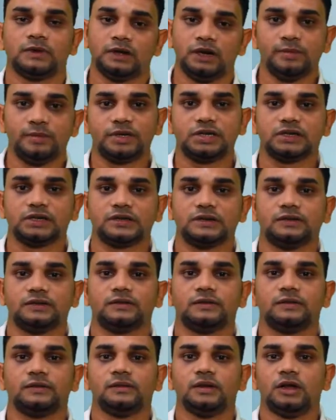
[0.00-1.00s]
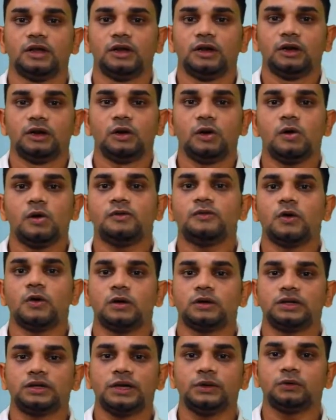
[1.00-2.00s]
Limitations. Law of
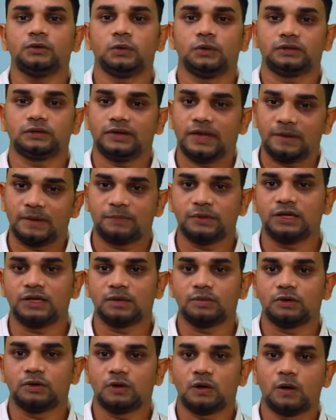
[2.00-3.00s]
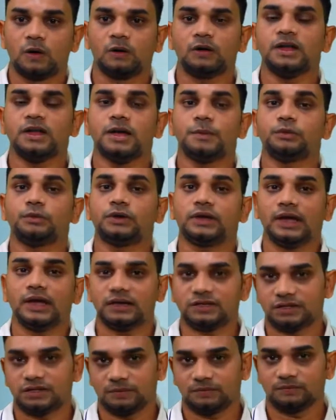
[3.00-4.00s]
octaves was applicable only up to
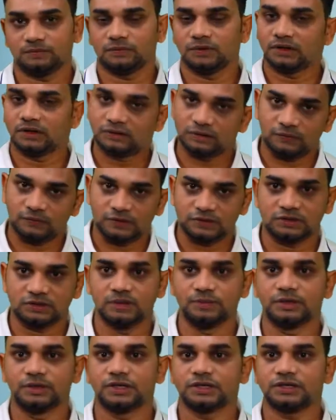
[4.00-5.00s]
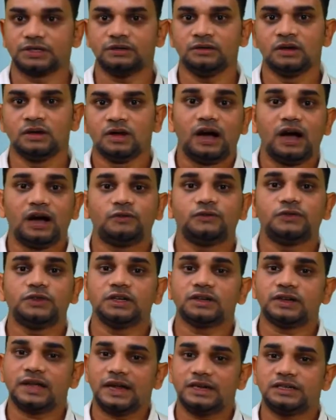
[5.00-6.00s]
calcium. That is the first limitation.
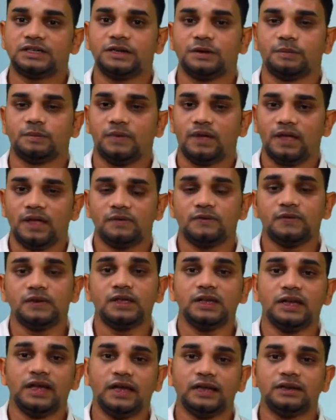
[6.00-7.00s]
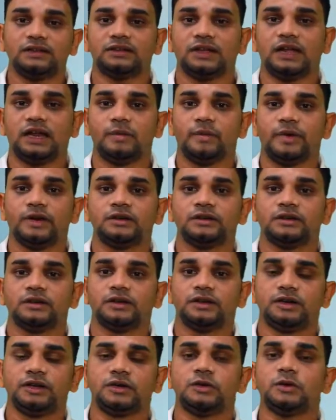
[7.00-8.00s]
After calcium, every 8th element
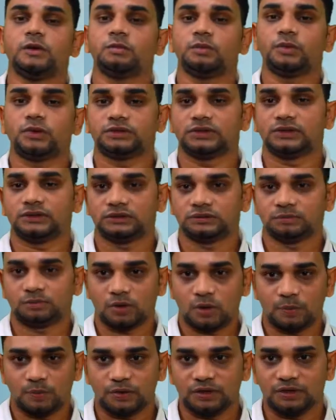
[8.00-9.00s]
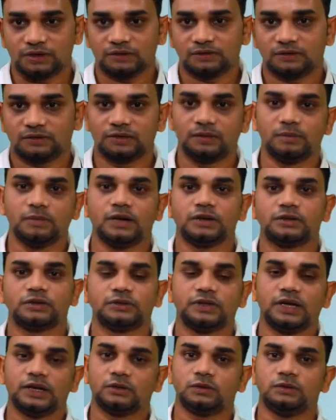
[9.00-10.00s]
did not possess properties similar to
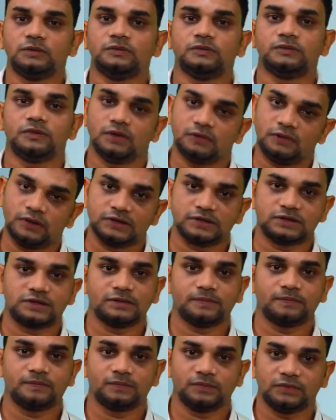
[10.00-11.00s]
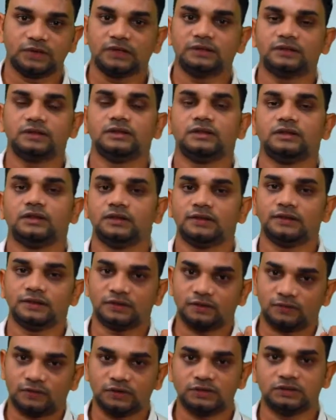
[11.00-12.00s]
that of the first. This is
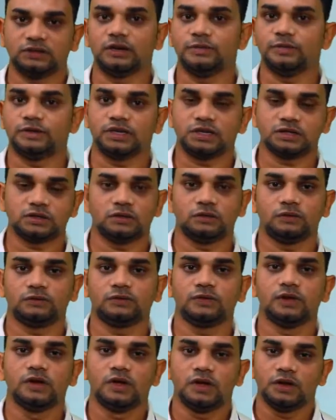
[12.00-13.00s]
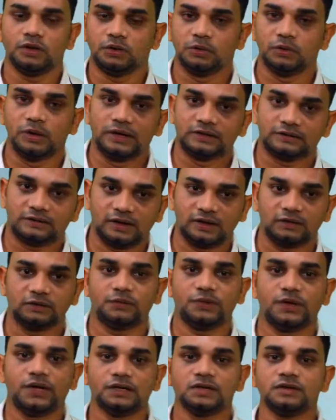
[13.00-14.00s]
the first limitation of Newlands
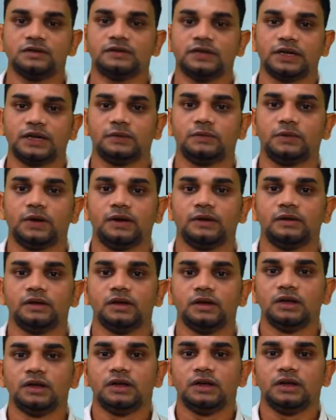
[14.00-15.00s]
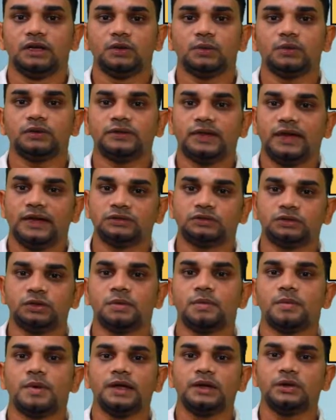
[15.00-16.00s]
classification. Second one, it was
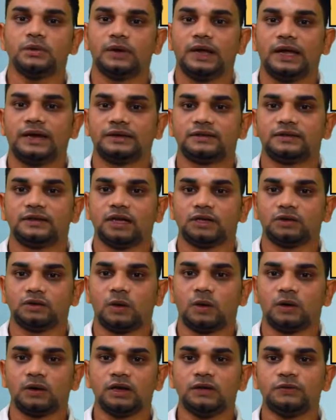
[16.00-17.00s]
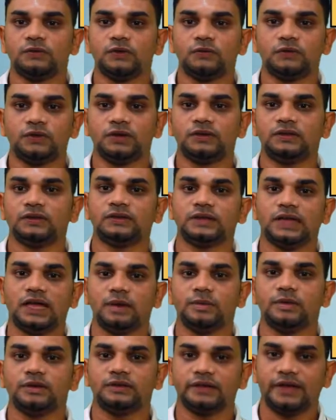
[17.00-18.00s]
assumed by Newlands that only 56
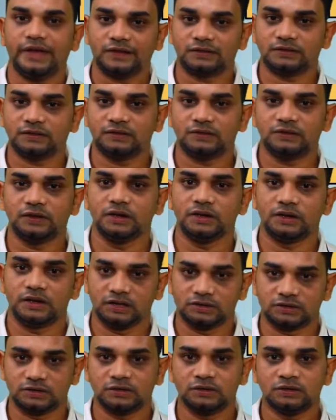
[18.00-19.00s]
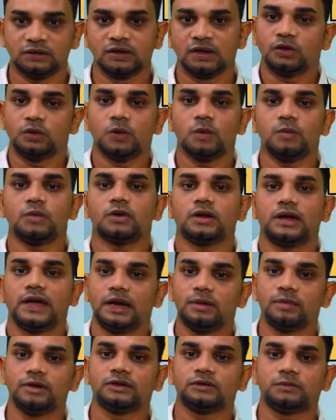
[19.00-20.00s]
elements existed in nature. No more
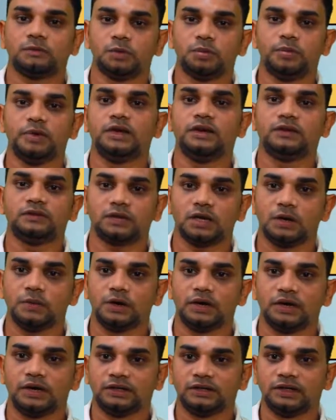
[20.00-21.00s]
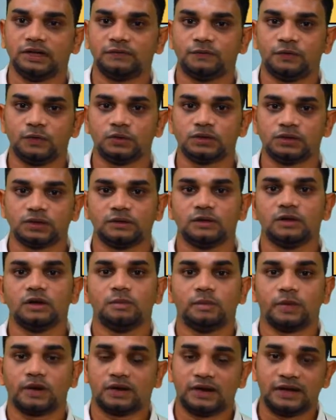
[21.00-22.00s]
elements would be discovered in that future.
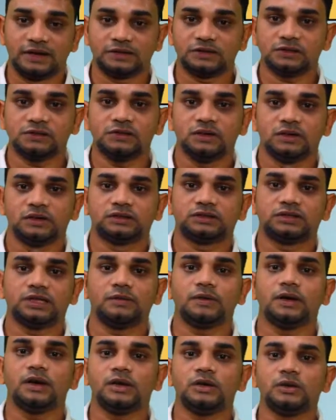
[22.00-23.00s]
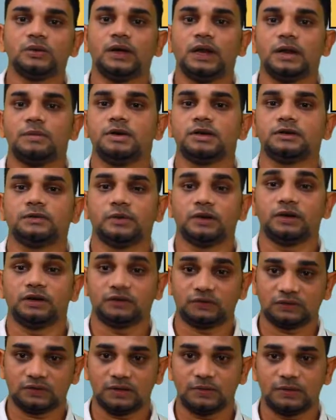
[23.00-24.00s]
But later, several new elements were
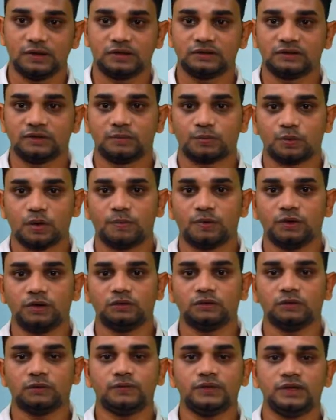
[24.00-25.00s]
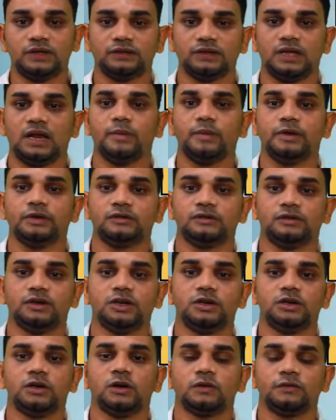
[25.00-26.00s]
discovered. The properties of these elements
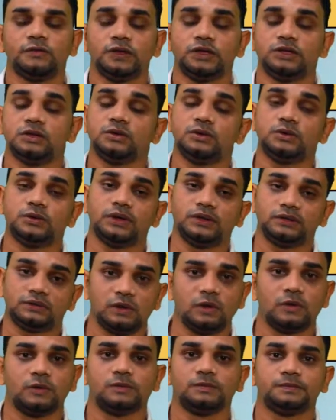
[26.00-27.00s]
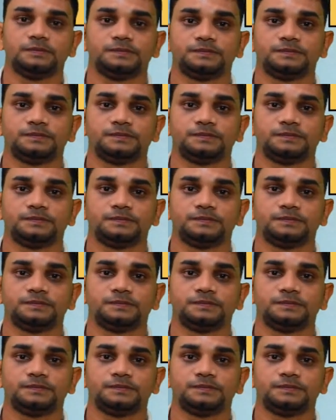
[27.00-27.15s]
did not fit into his law.